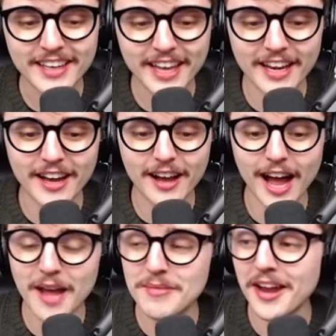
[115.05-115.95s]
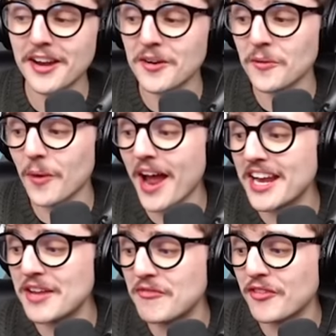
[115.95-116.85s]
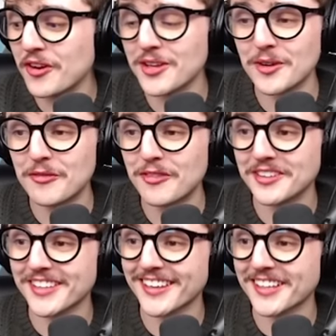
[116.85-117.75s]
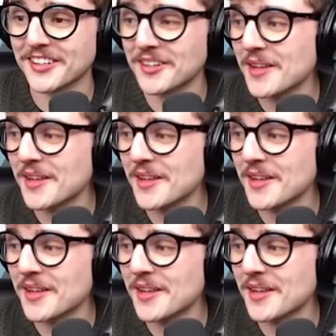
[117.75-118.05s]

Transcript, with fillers: and I'm getting ready for you feels a little,